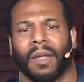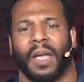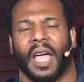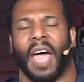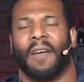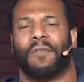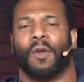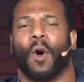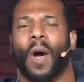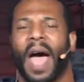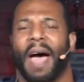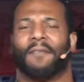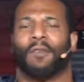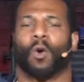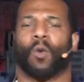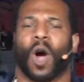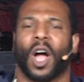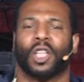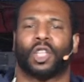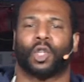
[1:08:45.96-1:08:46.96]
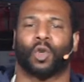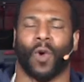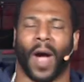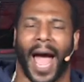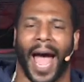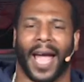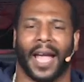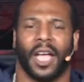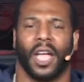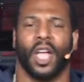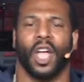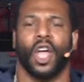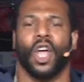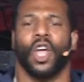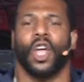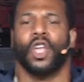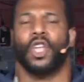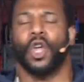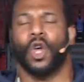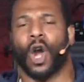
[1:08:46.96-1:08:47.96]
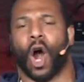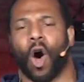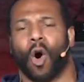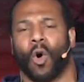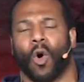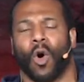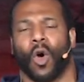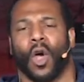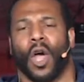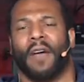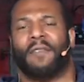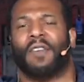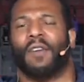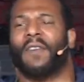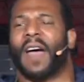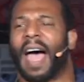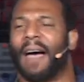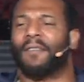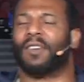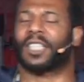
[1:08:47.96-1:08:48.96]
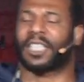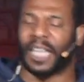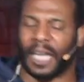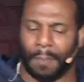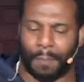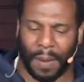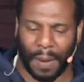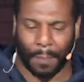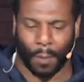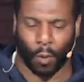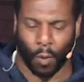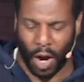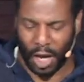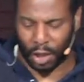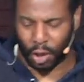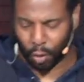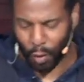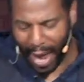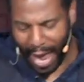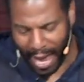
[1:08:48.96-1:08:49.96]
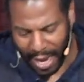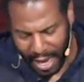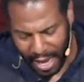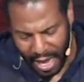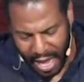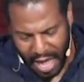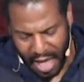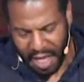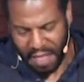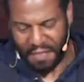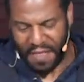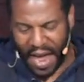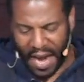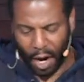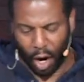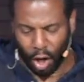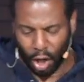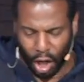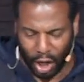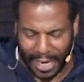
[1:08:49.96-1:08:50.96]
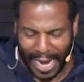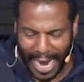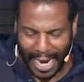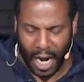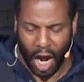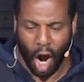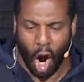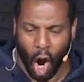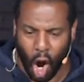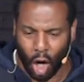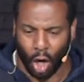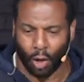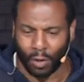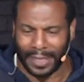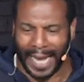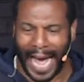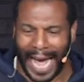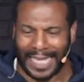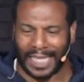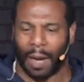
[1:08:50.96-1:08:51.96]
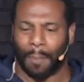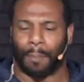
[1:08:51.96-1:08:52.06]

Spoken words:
If you ever run track, if you've ever seen people run track, they don't look at hurdles as a